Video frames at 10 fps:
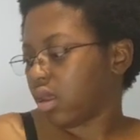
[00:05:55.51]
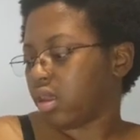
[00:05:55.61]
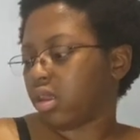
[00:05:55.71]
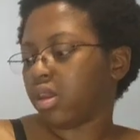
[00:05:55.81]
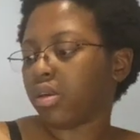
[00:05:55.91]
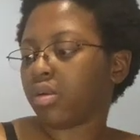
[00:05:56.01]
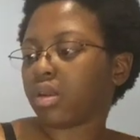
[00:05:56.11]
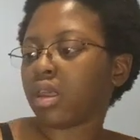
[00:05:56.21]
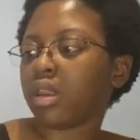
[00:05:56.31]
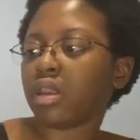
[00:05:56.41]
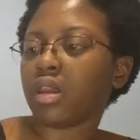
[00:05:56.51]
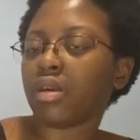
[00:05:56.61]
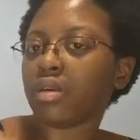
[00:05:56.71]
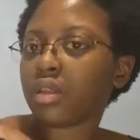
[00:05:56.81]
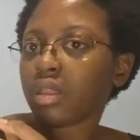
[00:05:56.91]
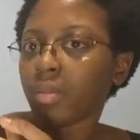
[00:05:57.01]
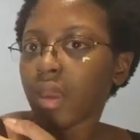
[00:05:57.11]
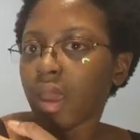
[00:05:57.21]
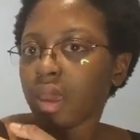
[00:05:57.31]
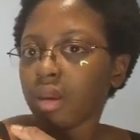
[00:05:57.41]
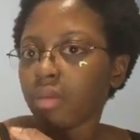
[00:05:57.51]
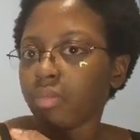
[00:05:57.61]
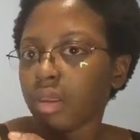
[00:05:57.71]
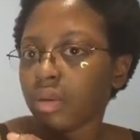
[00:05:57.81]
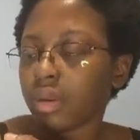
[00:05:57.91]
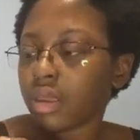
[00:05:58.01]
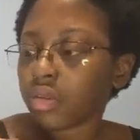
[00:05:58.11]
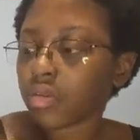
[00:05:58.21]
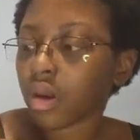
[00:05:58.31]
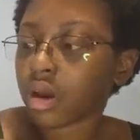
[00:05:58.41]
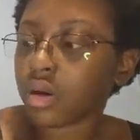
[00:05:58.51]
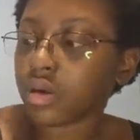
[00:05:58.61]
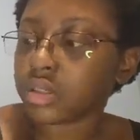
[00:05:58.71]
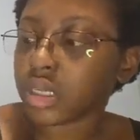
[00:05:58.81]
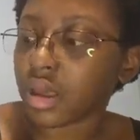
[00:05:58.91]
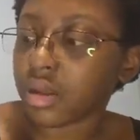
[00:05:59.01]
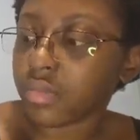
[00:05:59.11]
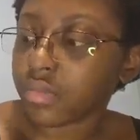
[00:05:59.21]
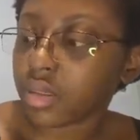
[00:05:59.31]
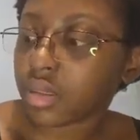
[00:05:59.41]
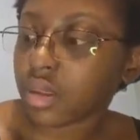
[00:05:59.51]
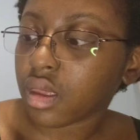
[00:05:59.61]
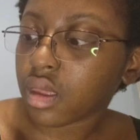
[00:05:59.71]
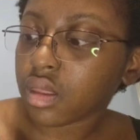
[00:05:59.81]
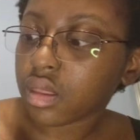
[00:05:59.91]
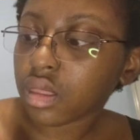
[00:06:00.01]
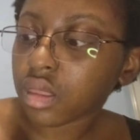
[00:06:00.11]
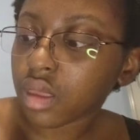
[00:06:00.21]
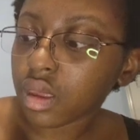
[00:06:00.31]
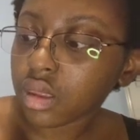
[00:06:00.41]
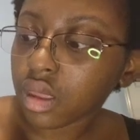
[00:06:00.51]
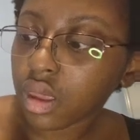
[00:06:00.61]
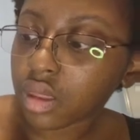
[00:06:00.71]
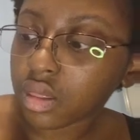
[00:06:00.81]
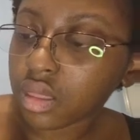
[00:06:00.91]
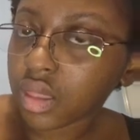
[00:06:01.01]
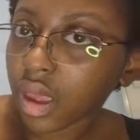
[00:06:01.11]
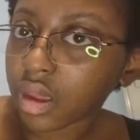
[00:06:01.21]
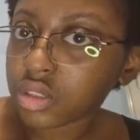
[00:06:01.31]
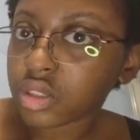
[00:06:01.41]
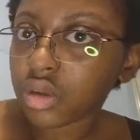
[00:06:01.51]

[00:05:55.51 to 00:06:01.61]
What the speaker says: you can use Pattern Beauty Stronghold Gel, Slick and Snatched.